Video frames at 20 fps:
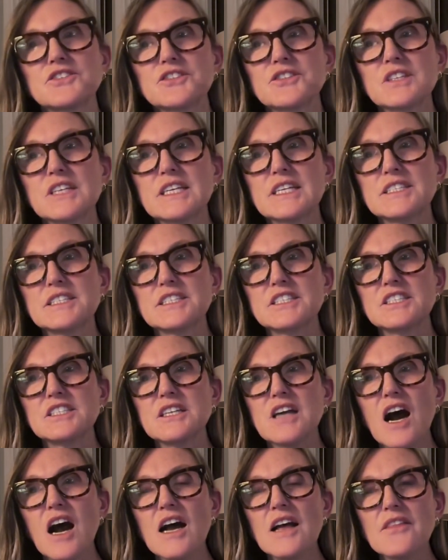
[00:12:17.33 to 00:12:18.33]
Julie, it's
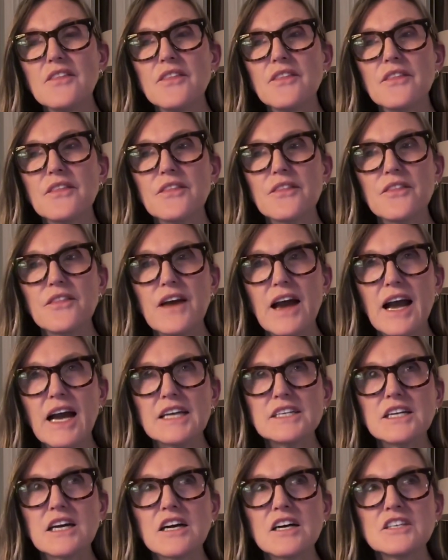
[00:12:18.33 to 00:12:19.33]
not
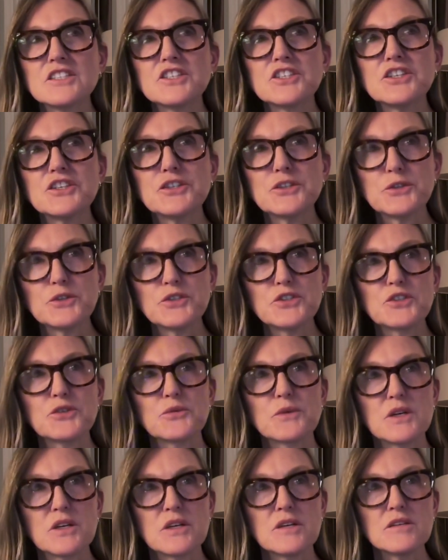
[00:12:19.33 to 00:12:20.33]
that
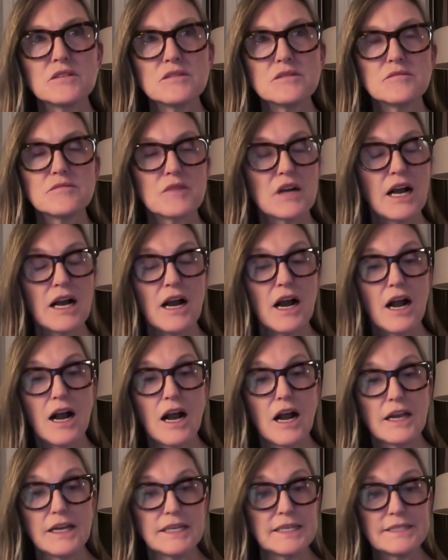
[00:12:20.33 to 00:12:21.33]
unusual.
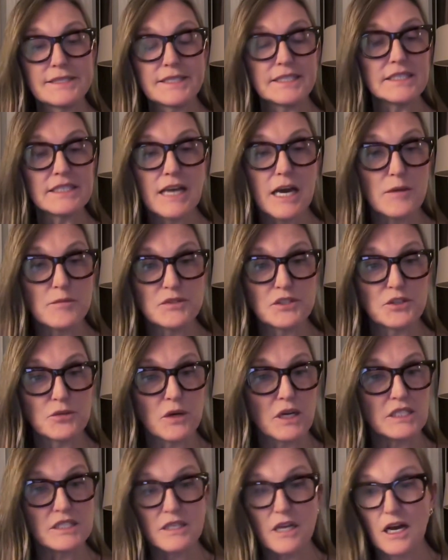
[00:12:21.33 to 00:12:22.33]
It didn't happen
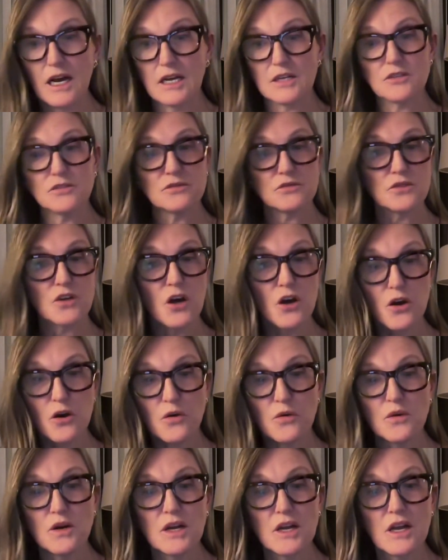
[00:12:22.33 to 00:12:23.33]
to us. I don't
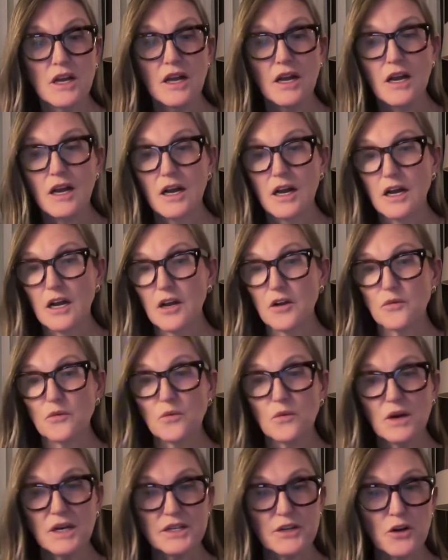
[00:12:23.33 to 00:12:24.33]
know
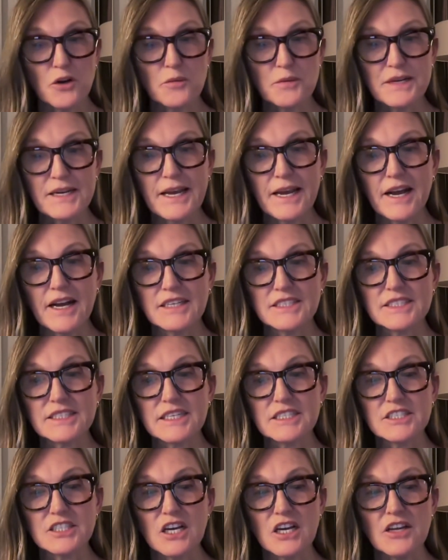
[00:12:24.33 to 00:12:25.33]
what OpenAI
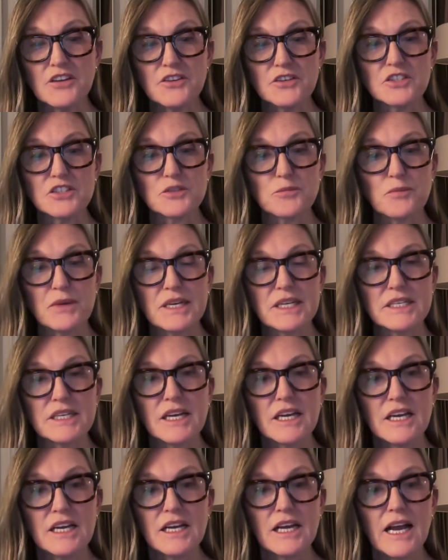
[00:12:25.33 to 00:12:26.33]
said to others,
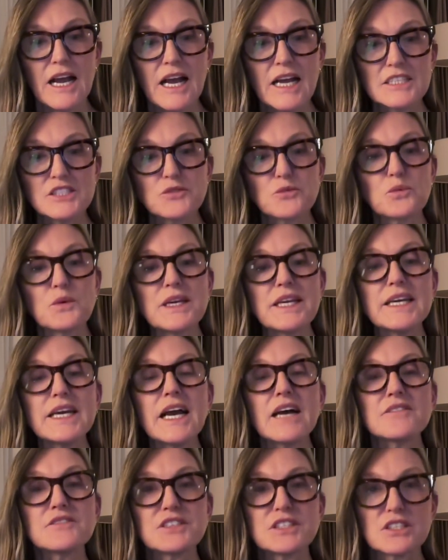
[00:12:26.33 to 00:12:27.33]
but as we
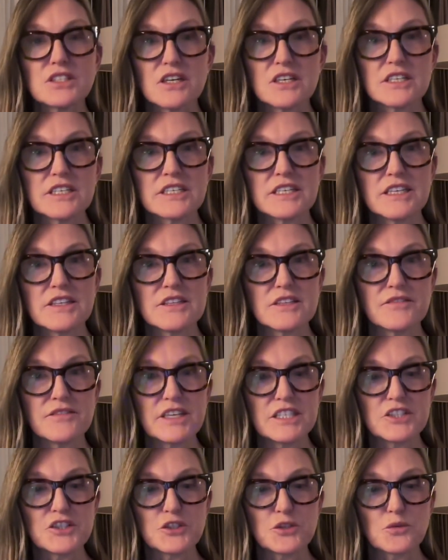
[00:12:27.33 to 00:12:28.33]
have started in the
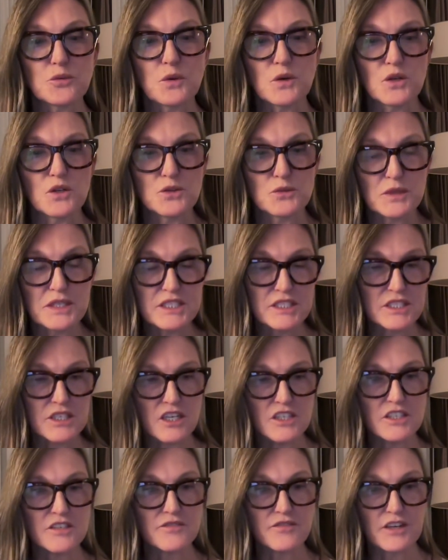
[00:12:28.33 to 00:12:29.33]
venture world, we
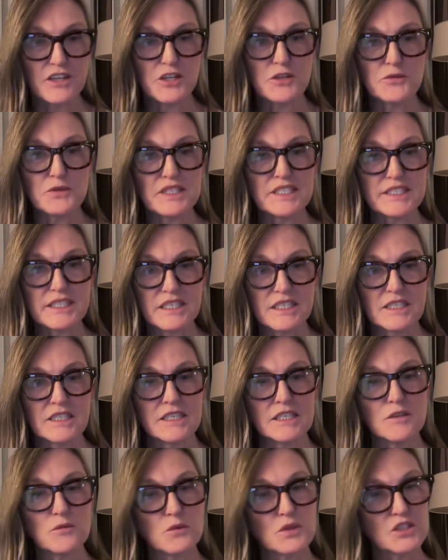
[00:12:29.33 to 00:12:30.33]
started very
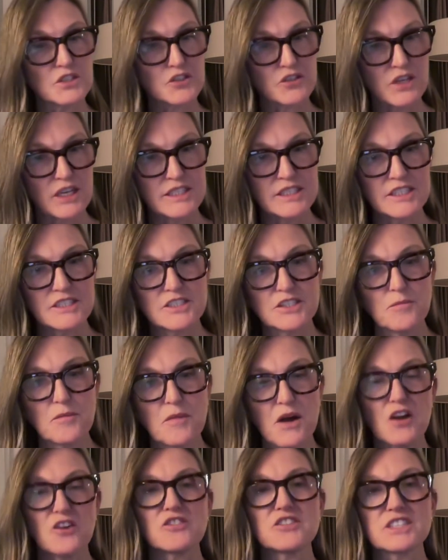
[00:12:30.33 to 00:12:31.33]
recently. We're trying to
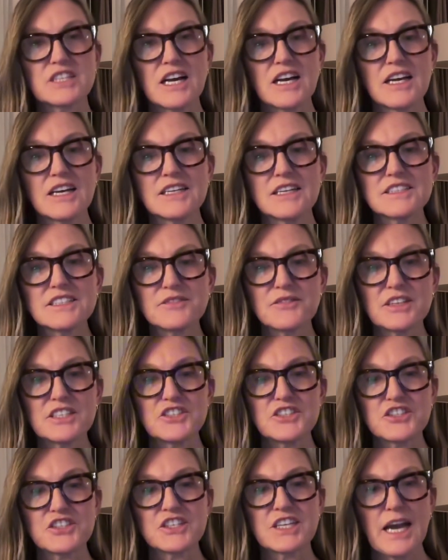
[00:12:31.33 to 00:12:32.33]
democratize
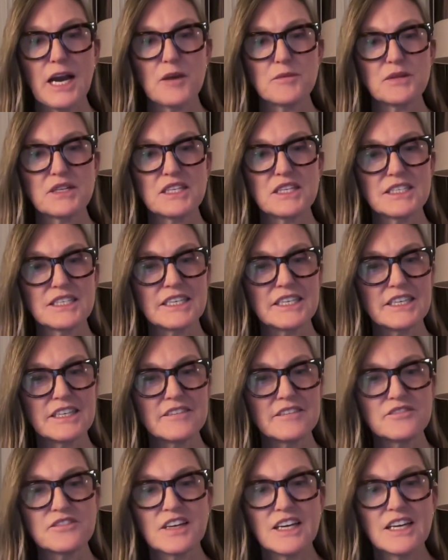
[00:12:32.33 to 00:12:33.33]
venture capital and
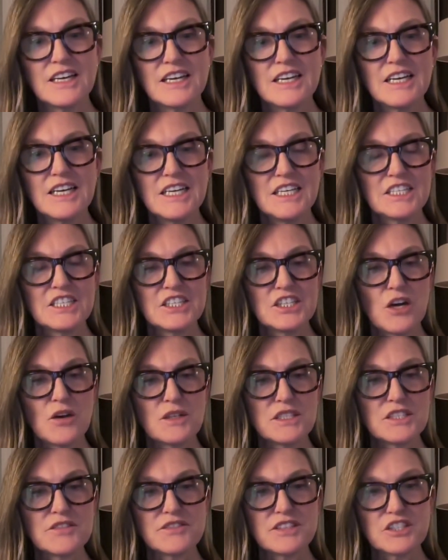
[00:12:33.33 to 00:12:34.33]
give
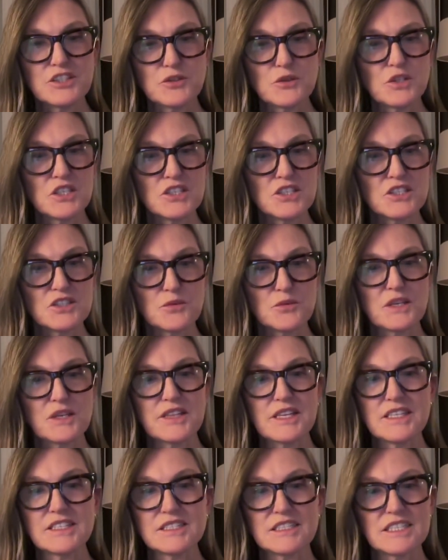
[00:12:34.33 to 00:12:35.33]
individuals
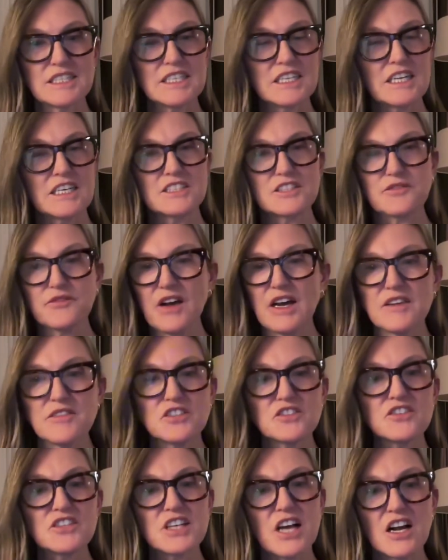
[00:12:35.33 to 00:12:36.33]
with as little as
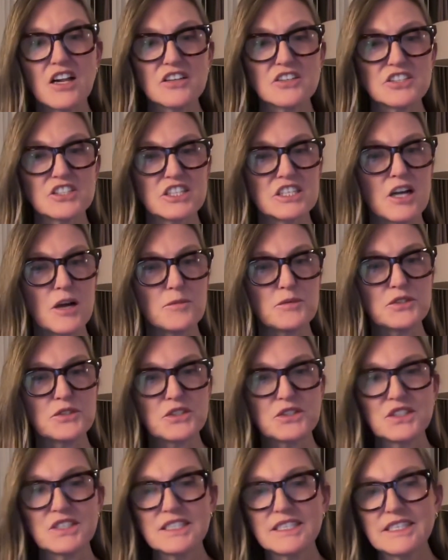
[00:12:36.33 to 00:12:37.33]
$500 an
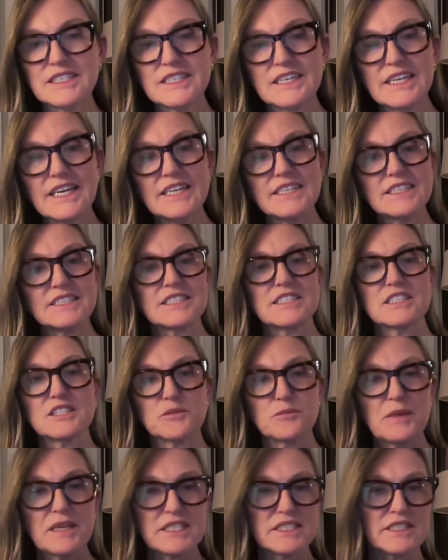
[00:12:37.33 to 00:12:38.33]
opportunity to get into
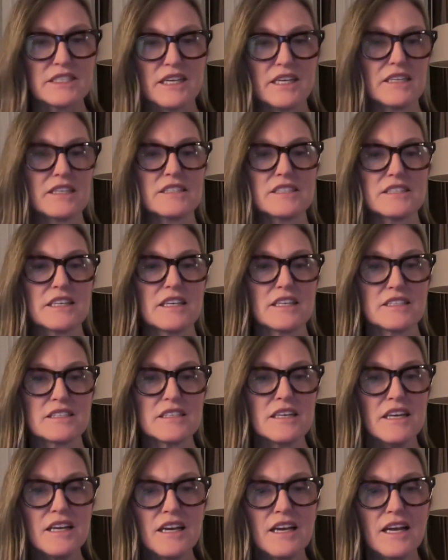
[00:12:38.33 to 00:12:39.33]
SpaceX
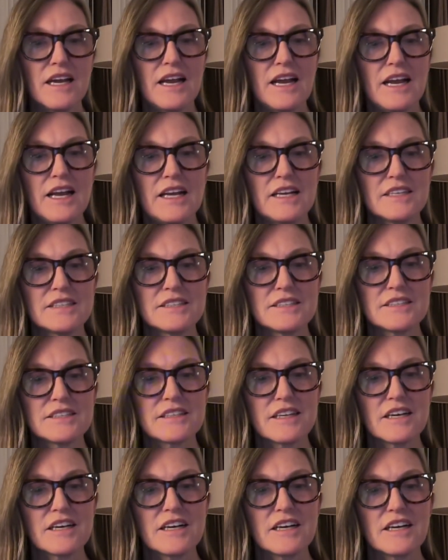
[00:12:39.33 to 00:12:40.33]
and
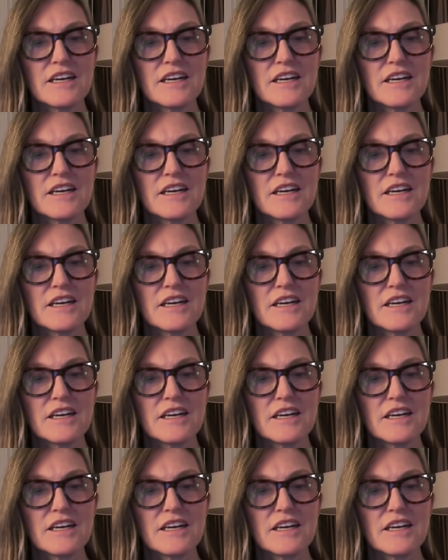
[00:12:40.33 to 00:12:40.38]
